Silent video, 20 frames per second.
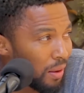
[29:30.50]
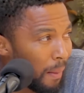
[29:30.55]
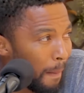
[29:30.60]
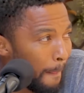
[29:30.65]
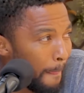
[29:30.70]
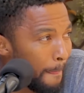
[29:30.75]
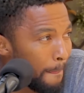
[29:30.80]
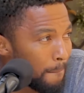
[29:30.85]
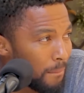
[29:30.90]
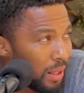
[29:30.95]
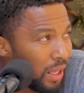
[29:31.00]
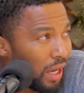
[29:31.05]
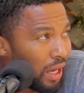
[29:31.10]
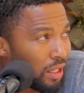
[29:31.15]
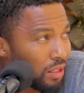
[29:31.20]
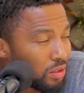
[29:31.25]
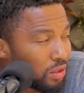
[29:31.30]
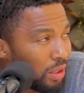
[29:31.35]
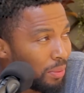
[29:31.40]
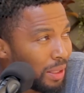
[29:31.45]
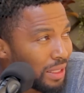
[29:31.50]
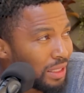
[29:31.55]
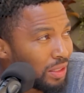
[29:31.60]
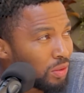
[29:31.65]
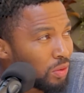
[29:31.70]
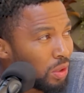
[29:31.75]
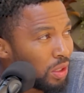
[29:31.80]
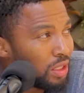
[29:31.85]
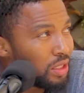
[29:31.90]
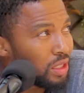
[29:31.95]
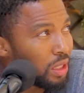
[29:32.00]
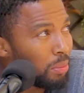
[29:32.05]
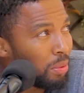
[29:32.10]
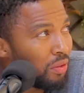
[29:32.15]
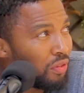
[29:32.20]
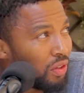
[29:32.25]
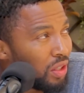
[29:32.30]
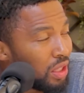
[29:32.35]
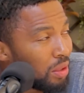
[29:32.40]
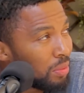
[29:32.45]
Yeah, so they mustn't call it GBV. They
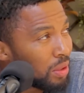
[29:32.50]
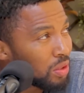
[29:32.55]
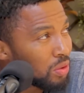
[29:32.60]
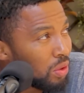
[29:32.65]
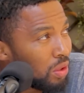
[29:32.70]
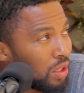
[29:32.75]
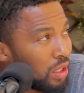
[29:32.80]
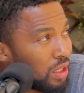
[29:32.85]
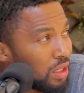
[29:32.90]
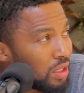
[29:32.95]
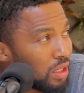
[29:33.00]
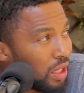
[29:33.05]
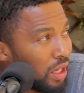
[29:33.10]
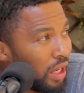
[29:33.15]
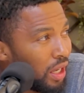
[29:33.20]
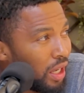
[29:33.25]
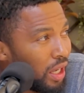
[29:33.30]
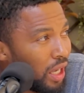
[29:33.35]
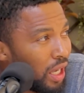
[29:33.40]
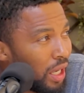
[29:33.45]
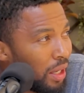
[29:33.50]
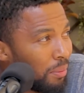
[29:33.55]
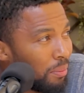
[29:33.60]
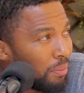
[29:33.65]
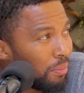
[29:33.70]
must call it MGW.